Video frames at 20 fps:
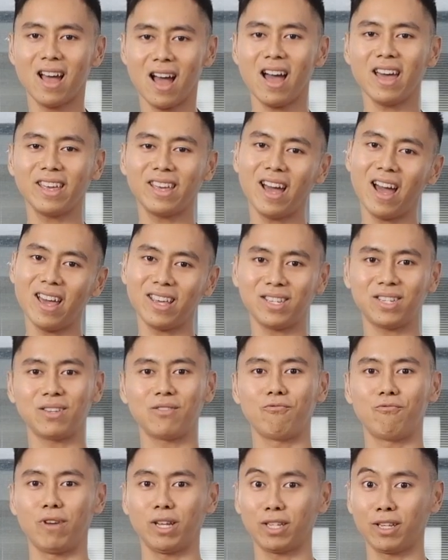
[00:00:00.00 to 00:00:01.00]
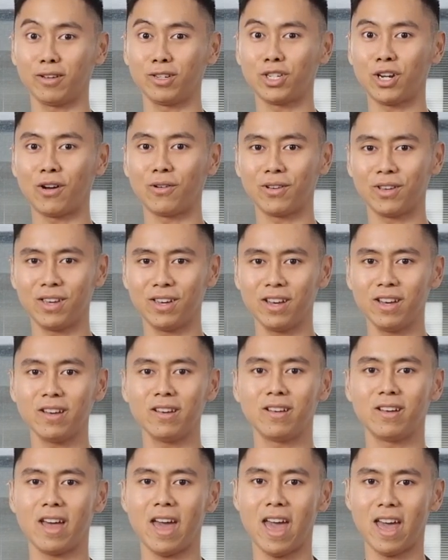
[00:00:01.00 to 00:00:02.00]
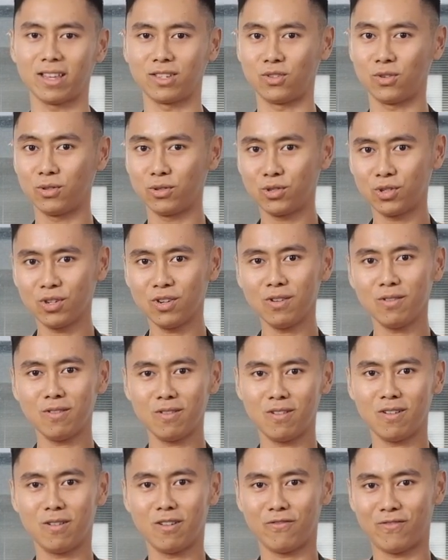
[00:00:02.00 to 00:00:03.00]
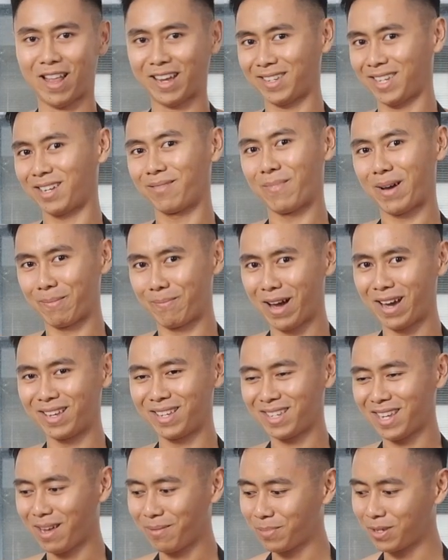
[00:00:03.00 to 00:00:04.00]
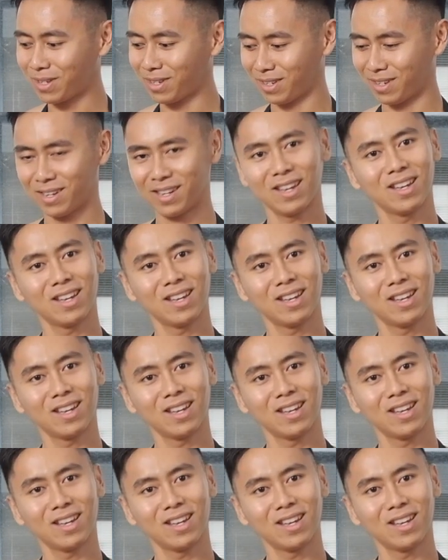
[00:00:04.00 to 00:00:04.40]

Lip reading: Hi guys, Chao here, as usual, flexing my biceps.